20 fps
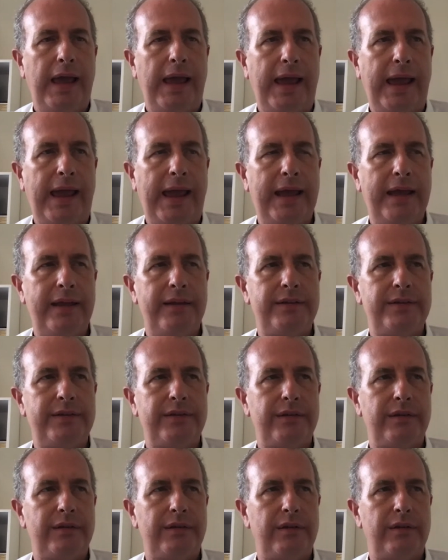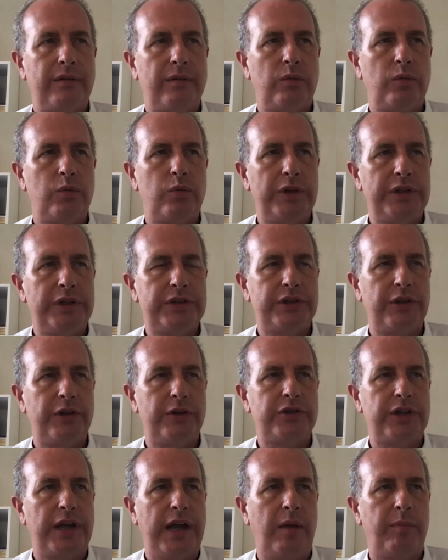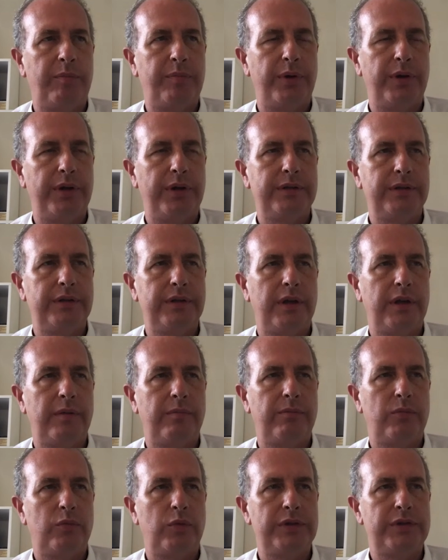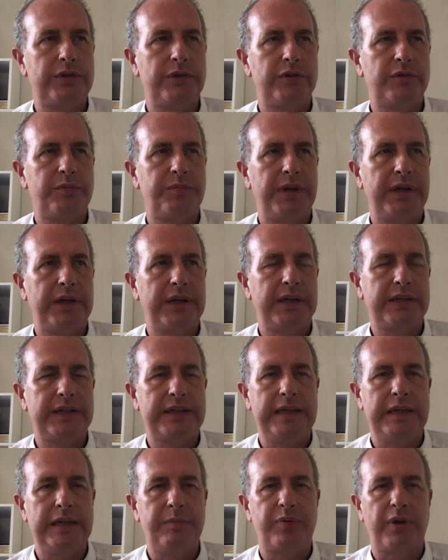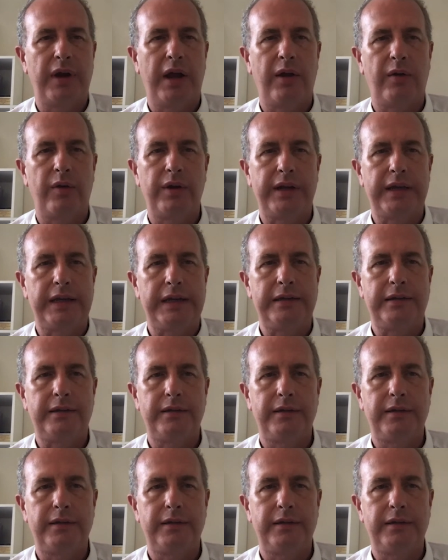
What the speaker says: And research output, research being a key priority